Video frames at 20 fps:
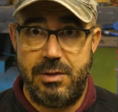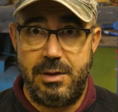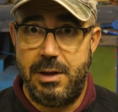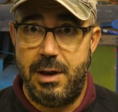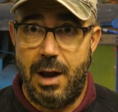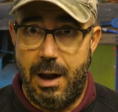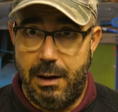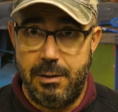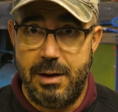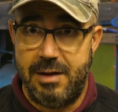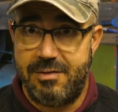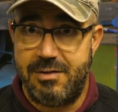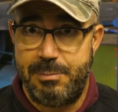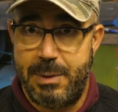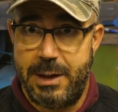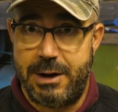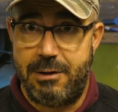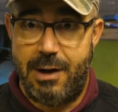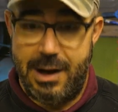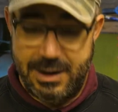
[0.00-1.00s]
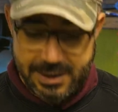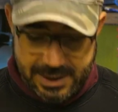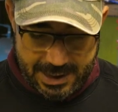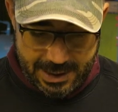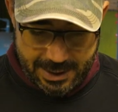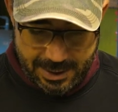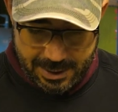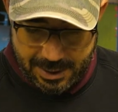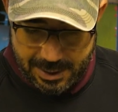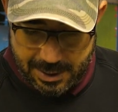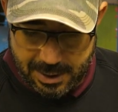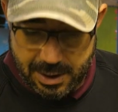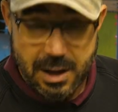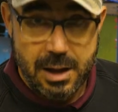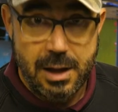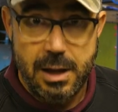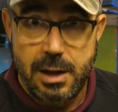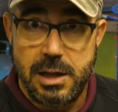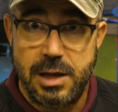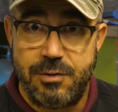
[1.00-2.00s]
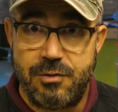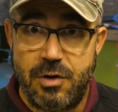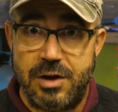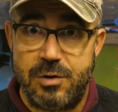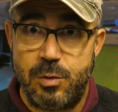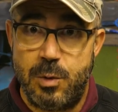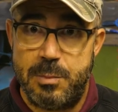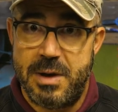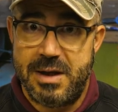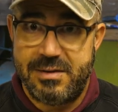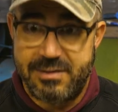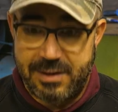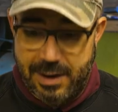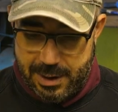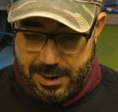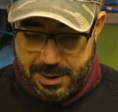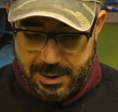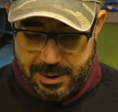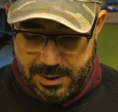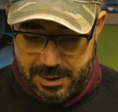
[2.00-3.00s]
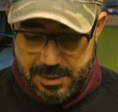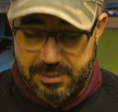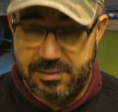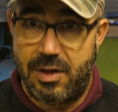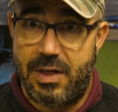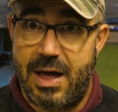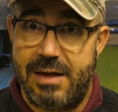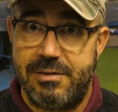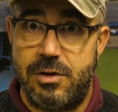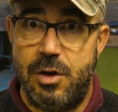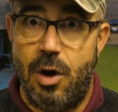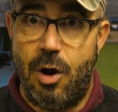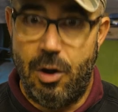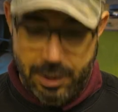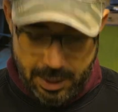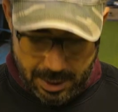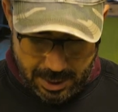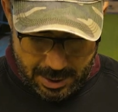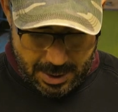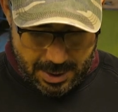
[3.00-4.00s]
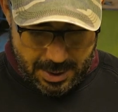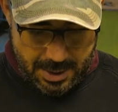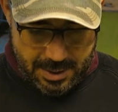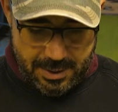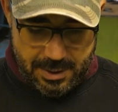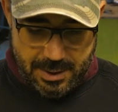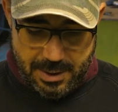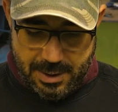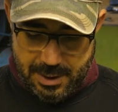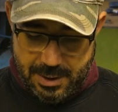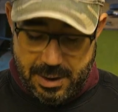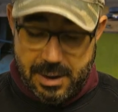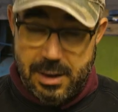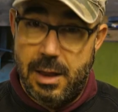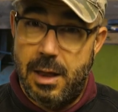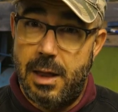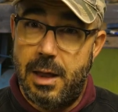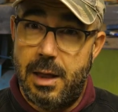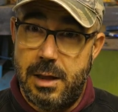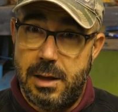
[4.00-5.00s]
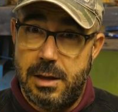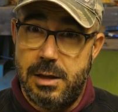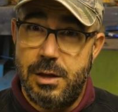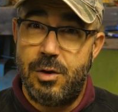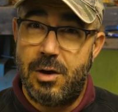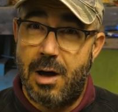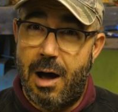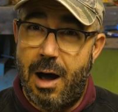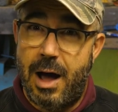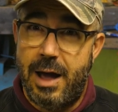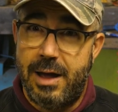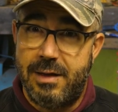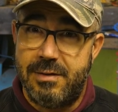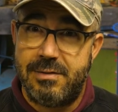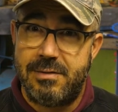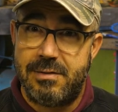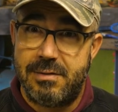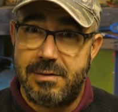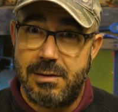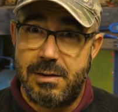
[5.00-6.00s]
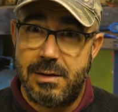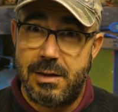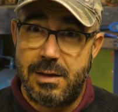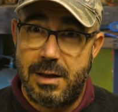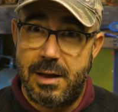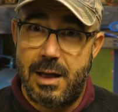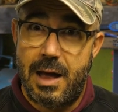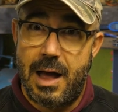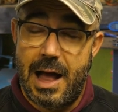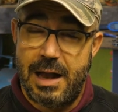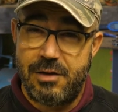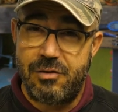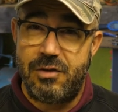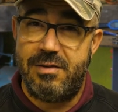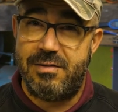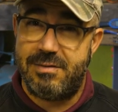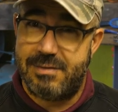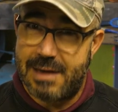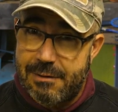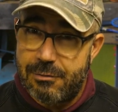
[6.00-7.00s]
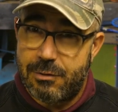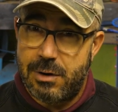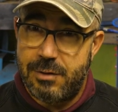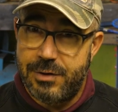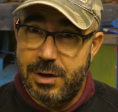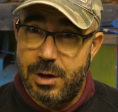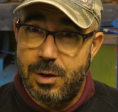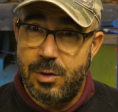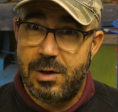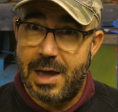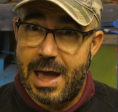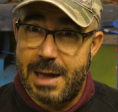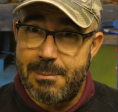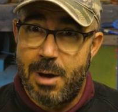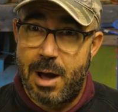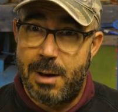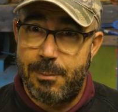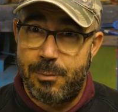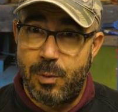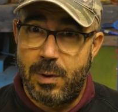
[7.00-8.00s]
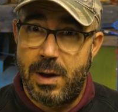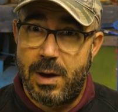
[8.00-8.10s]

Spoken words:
you know, it's a better idea. You've got to admit it. So that's gone. You guys, actually several of you came up